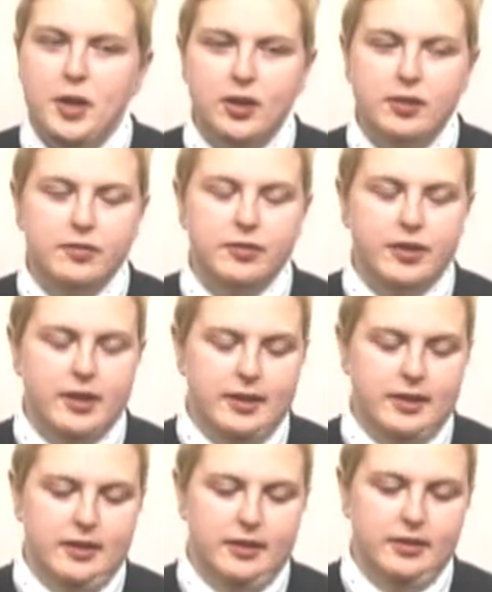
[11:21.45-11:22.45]
part of
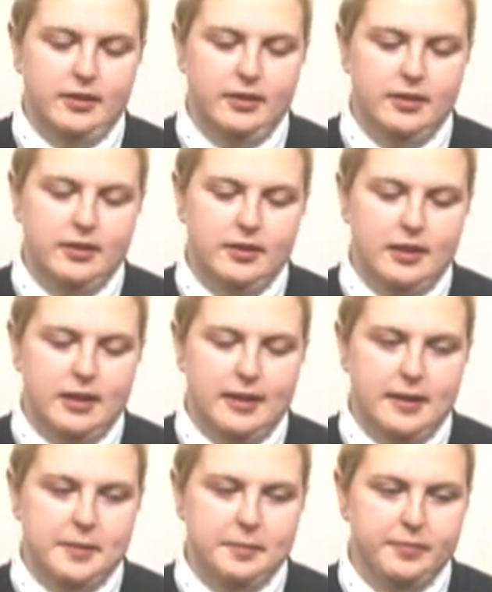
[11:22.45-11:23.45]
the
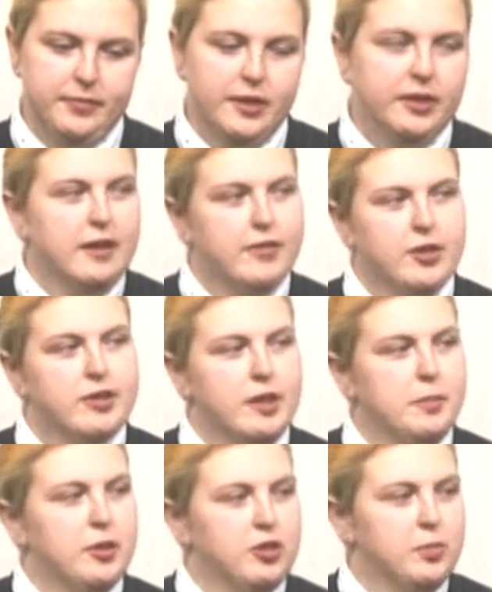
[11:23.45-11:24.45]
um, the
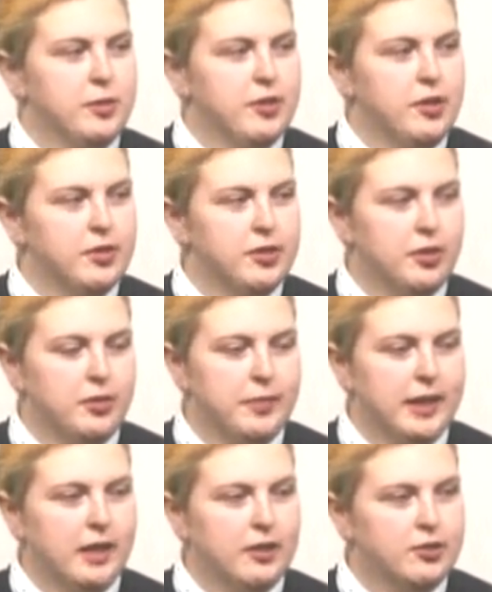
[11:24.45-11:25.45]
diversity push was also
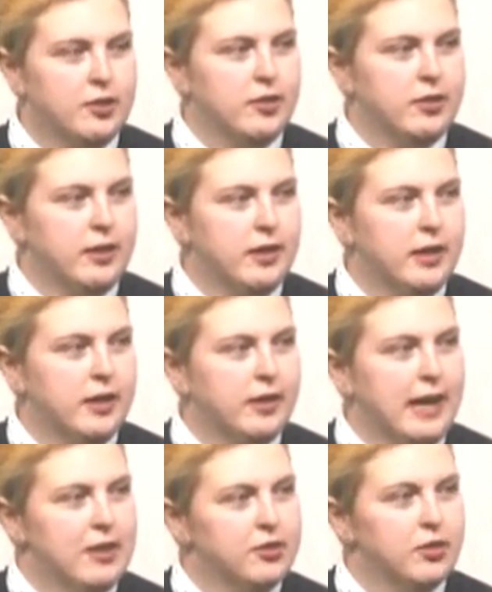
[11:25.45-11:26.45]
making sure the
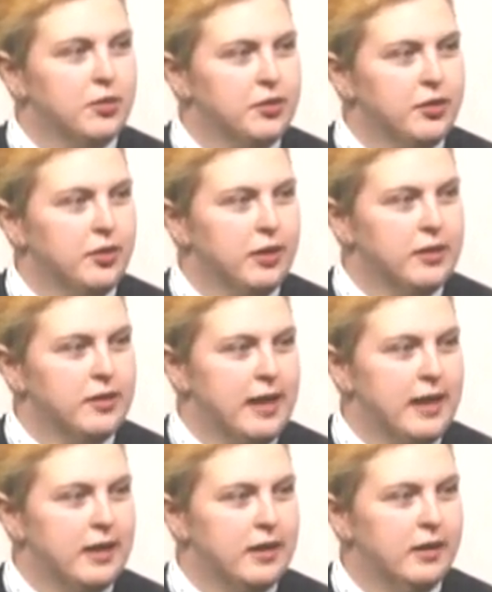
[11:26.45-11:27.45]
international students
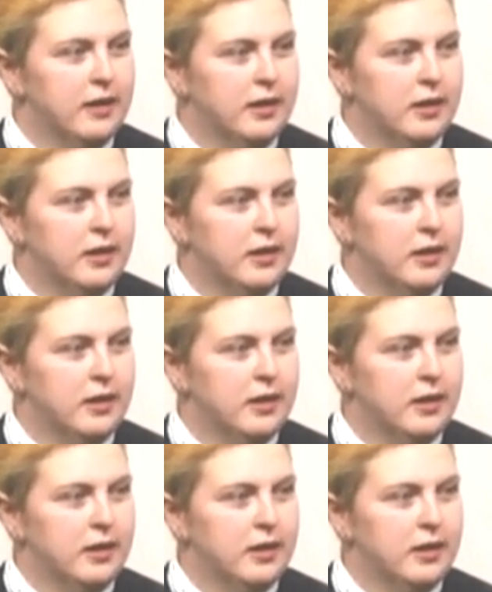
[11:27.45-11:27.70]
had